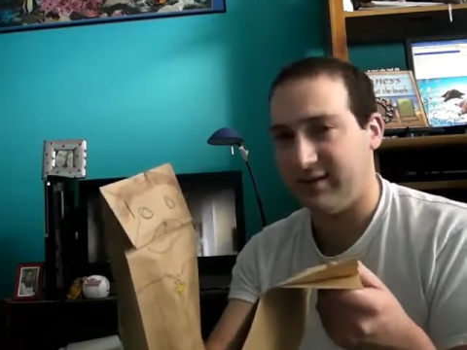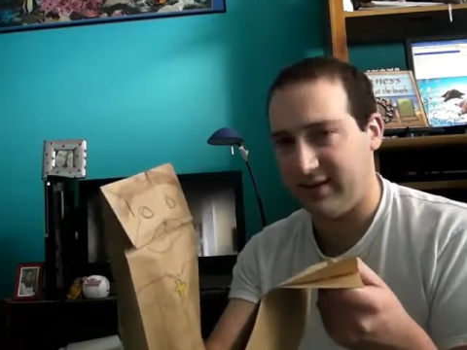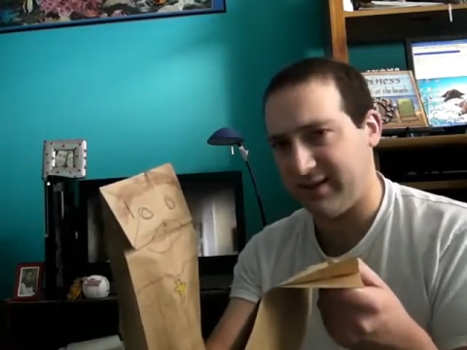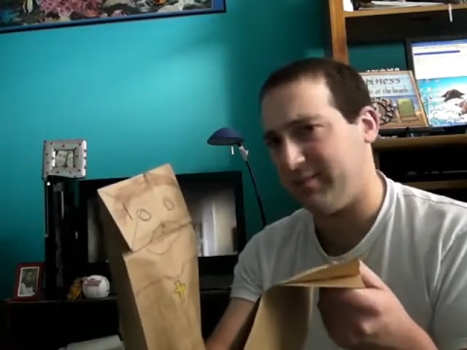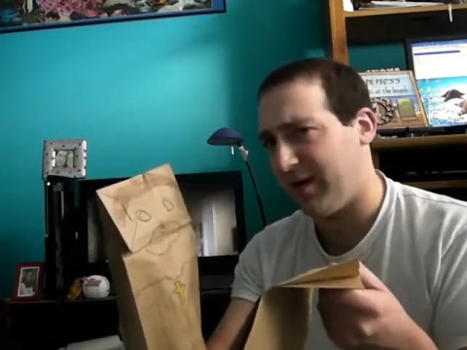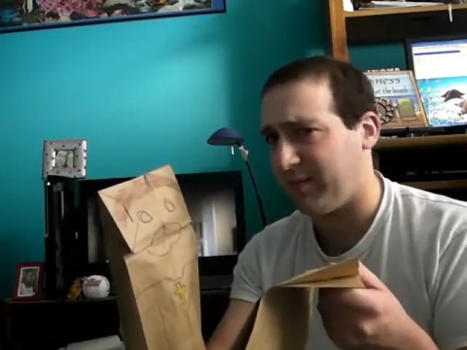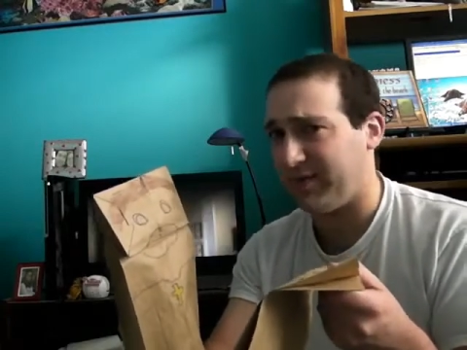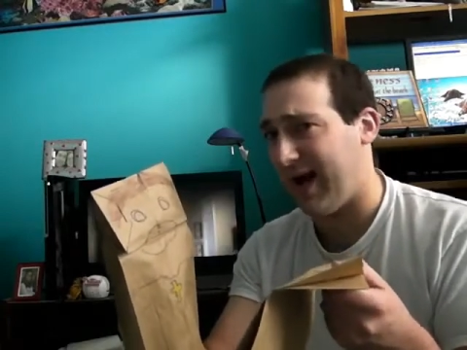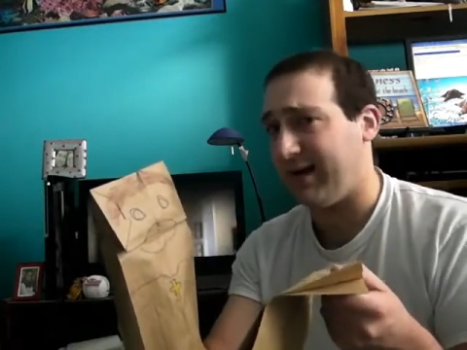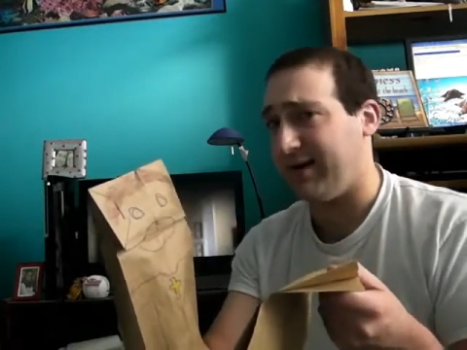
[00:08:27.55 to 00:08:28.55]
He's a paper
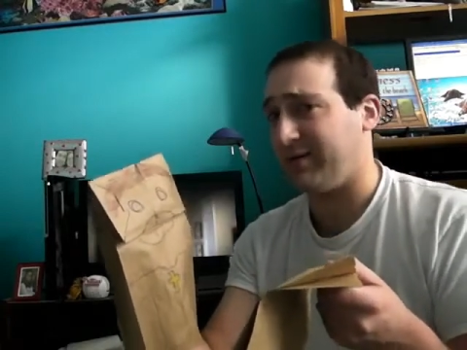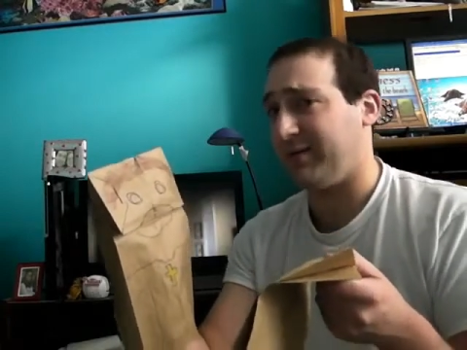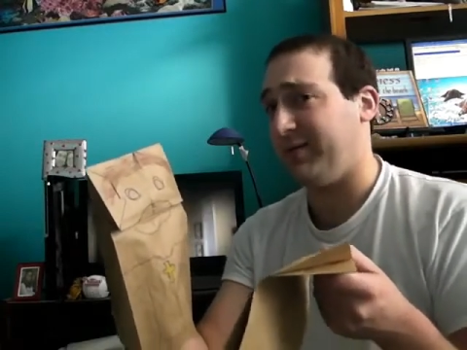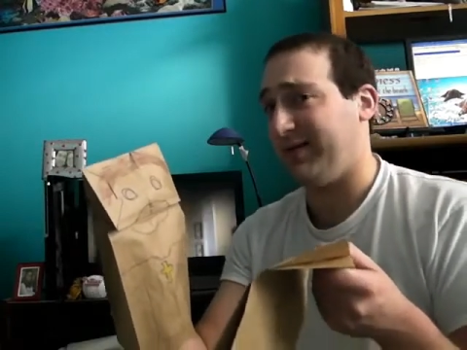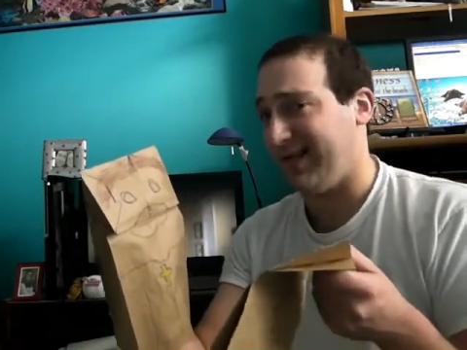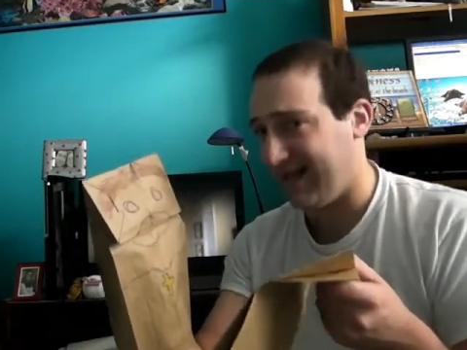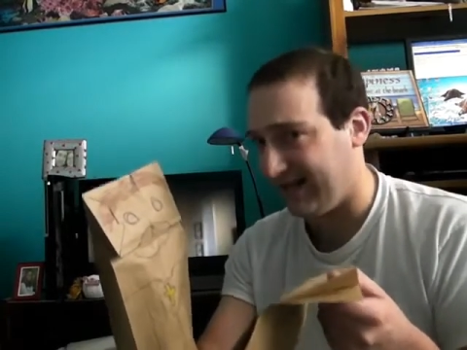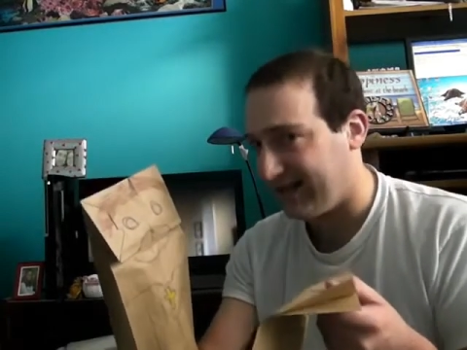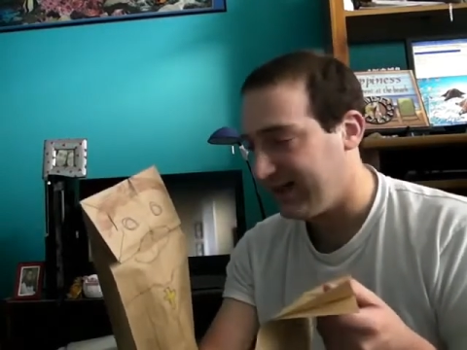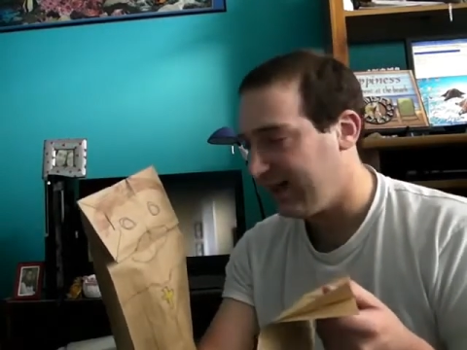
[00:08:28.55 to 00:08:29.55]
bag. How can he be
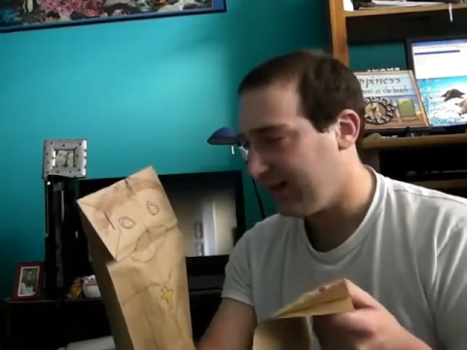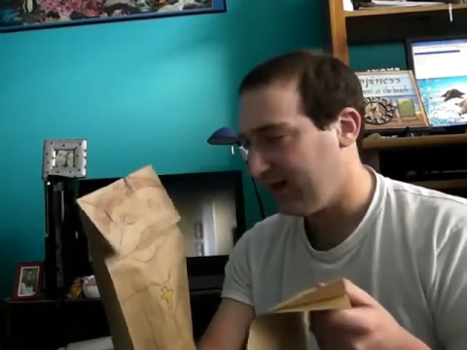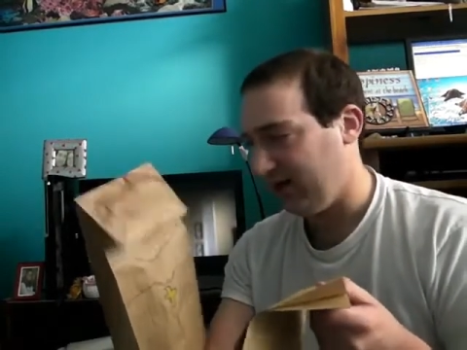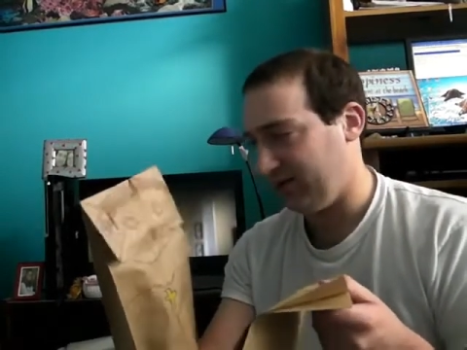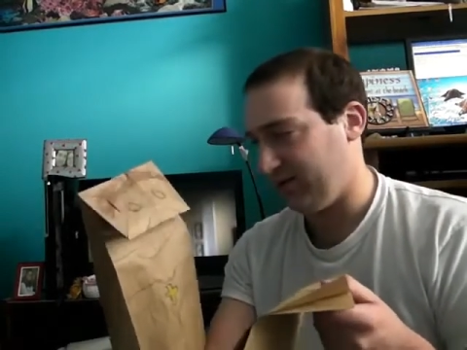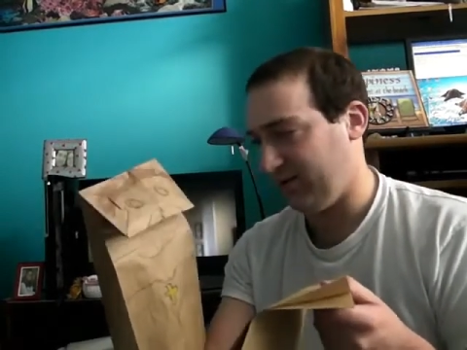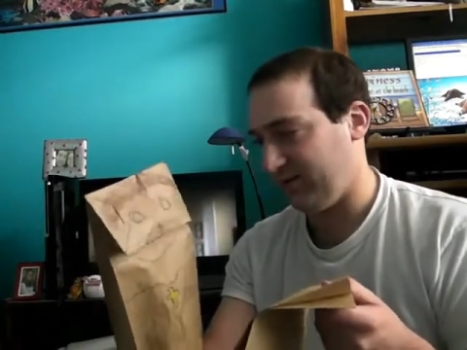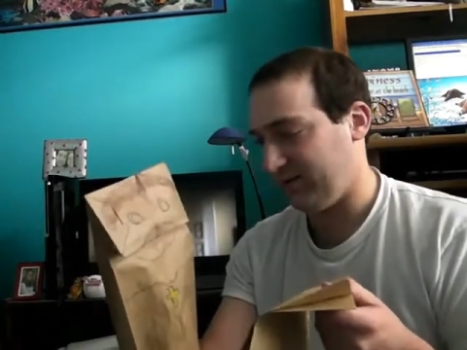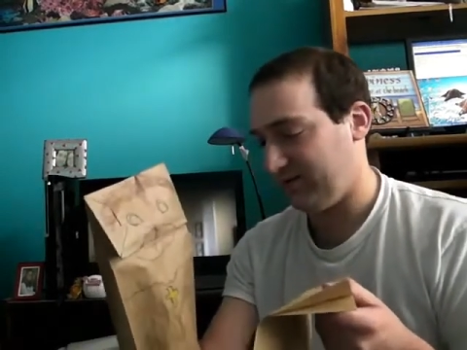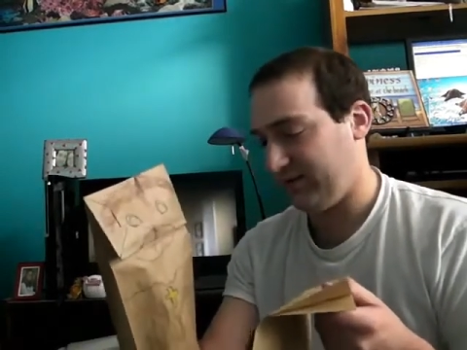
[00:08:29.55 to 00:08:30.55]
dead? I don't know,
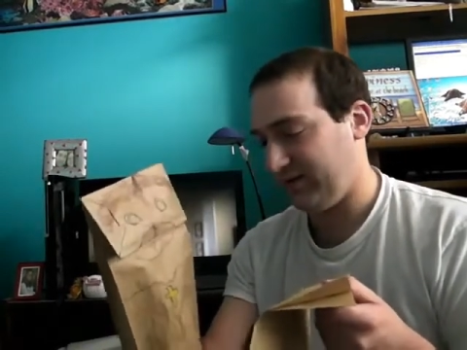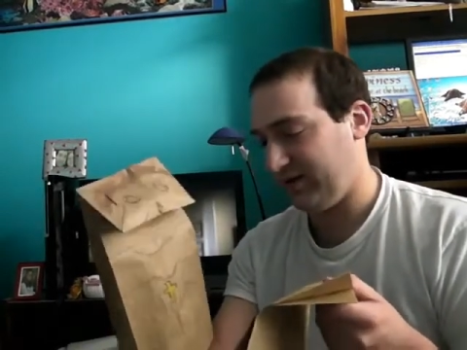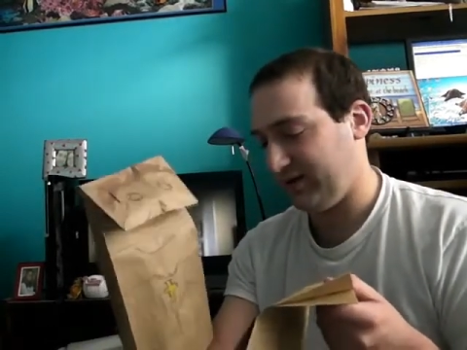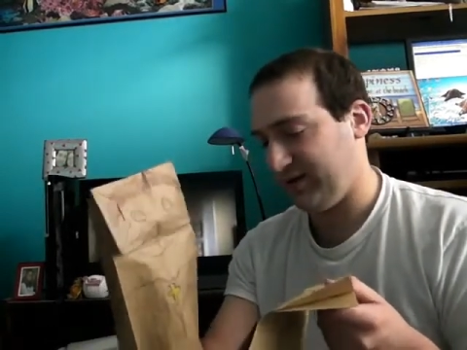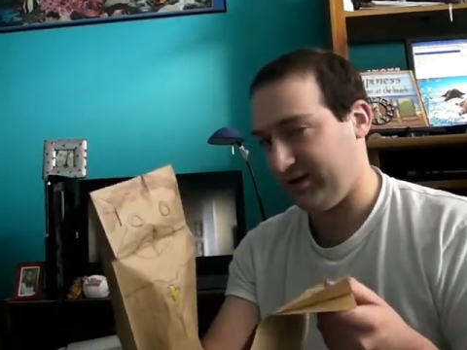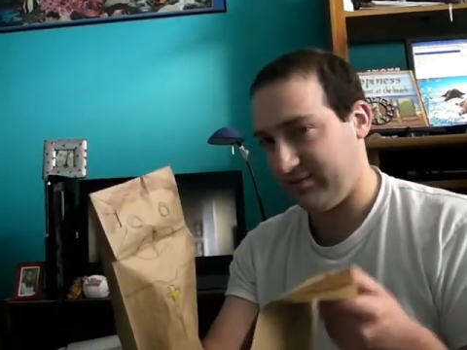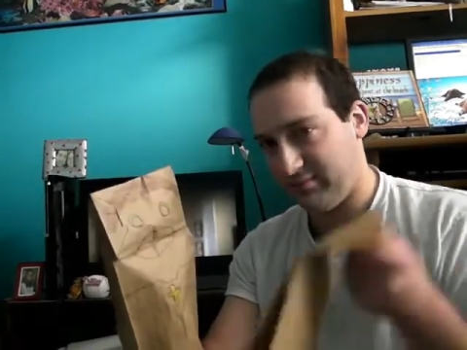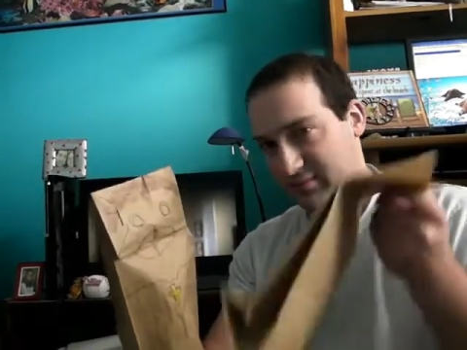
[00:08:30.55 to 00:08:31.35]
but he's dead.